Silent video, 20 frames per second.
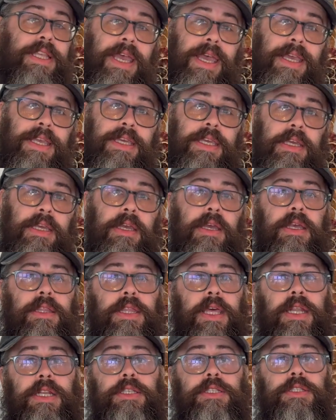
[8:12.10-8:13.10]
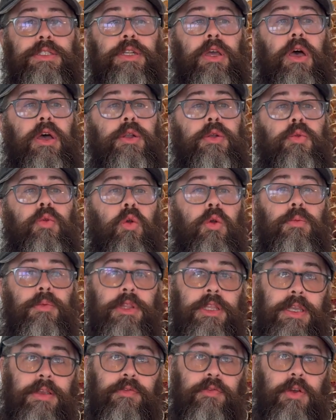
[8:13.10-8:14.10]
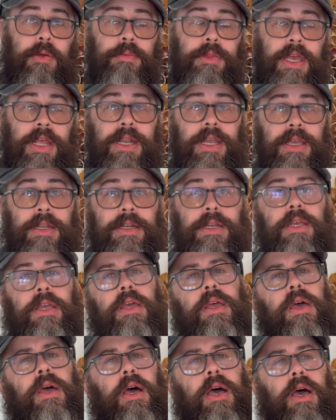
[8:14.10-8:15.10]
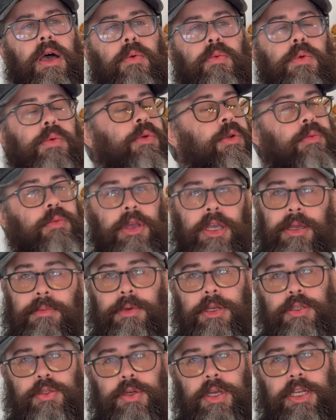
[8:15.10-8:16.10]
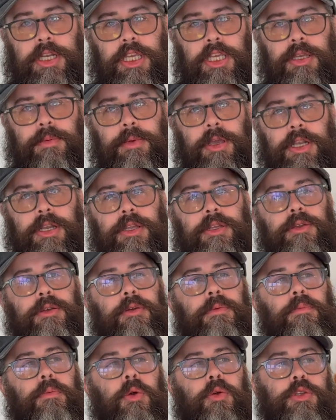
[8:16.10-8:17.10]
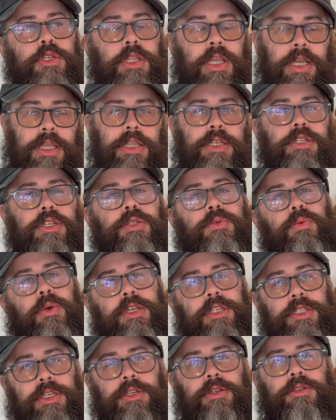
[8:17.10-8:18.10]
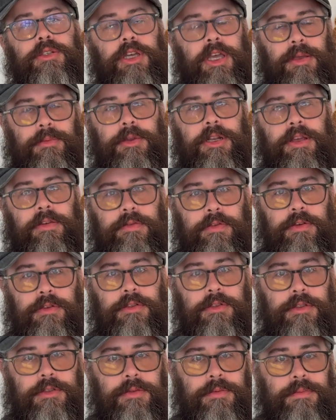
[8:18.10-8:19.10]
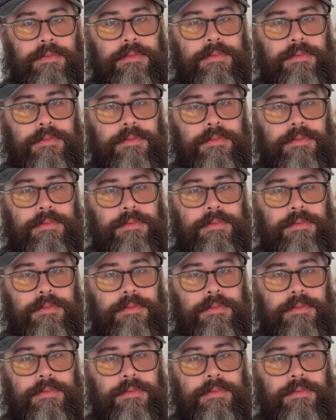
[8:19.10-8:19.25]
egg that is not normally from that hen, we wouldn't recommend trying to incubate it. You're most likely just wasting your time and effort.